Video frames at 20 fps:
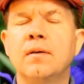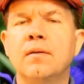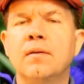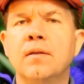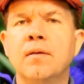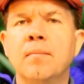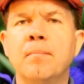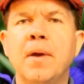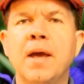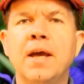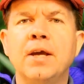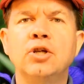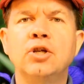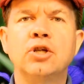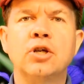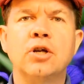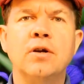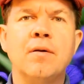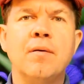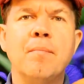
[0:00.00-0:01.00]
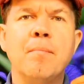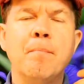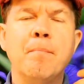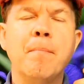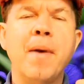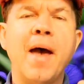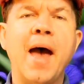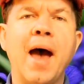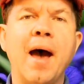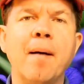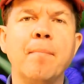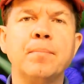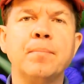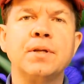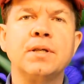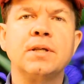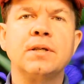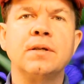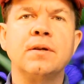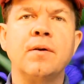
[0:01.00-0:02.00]
the major
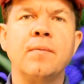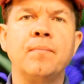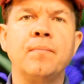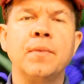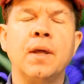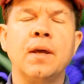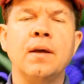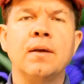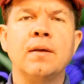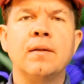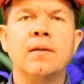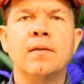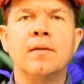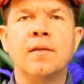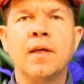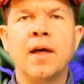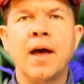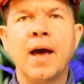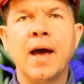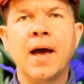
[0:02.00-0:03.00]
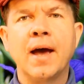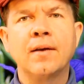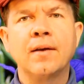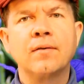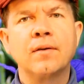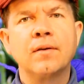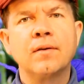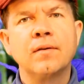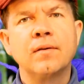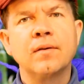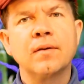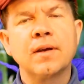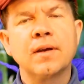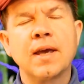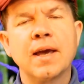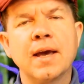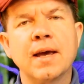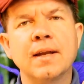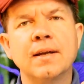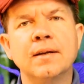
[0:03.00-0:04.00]
maps that
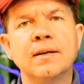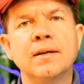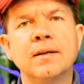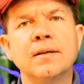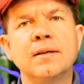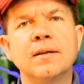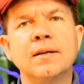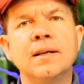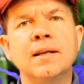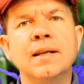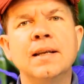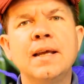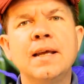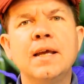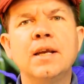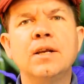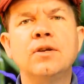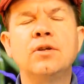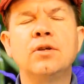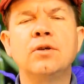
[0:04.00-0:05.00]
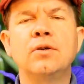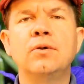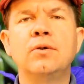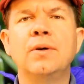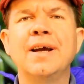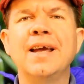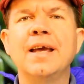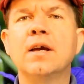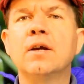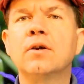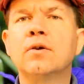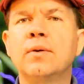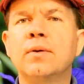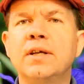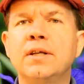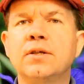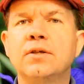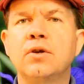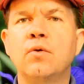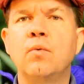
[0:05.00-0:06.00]
can lead to
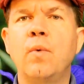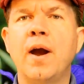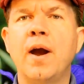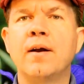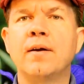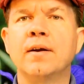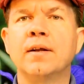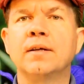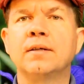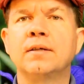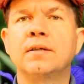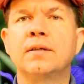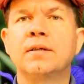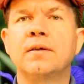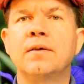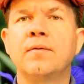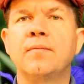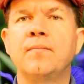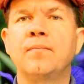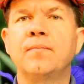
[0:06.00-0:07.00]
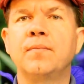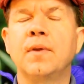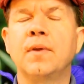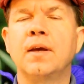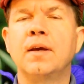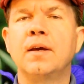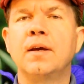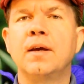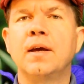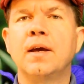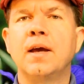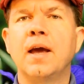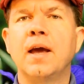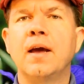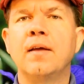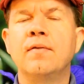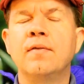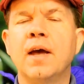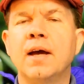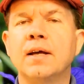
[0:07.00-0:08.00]
increased awareness
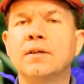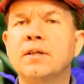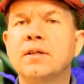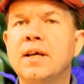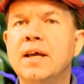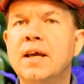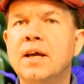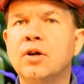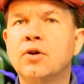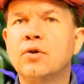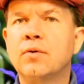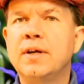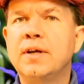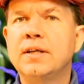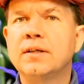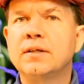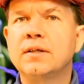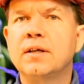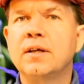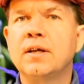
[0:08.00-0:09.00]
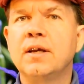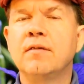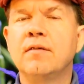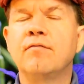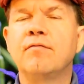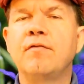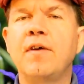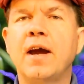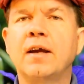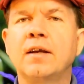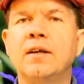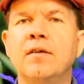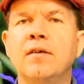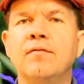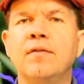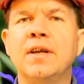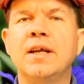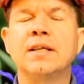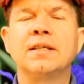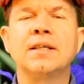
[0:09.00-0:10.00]
and thus increased
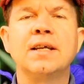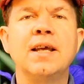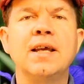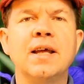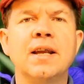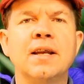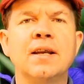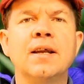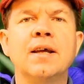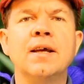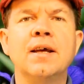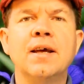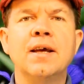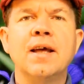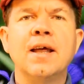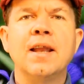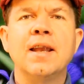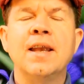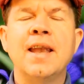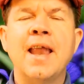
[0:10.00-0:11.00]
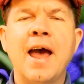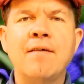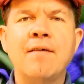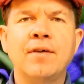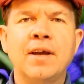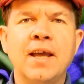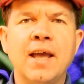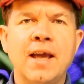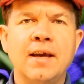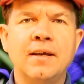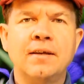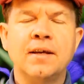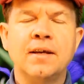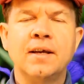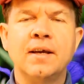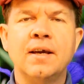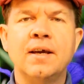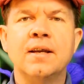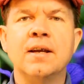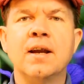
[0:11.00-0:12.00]
effectiveness in
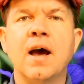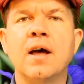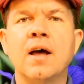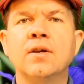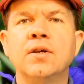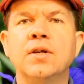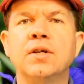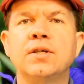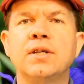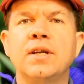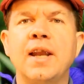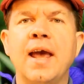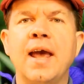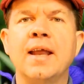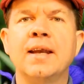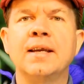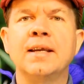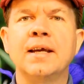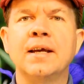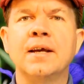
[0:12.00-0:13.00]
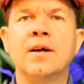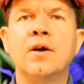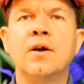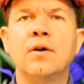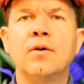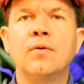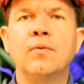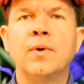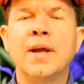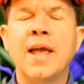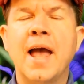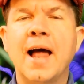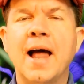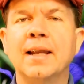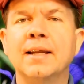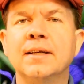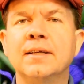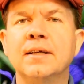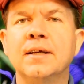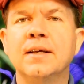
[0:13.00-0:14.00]
navigating and understanding
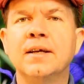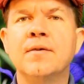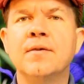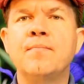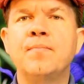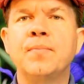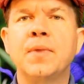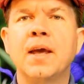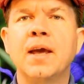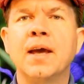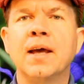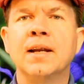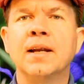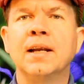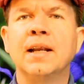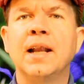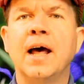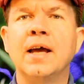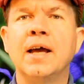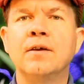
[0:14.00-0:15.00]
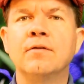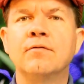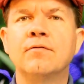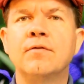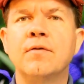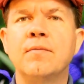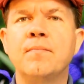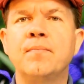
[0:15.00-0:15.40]
reality and life.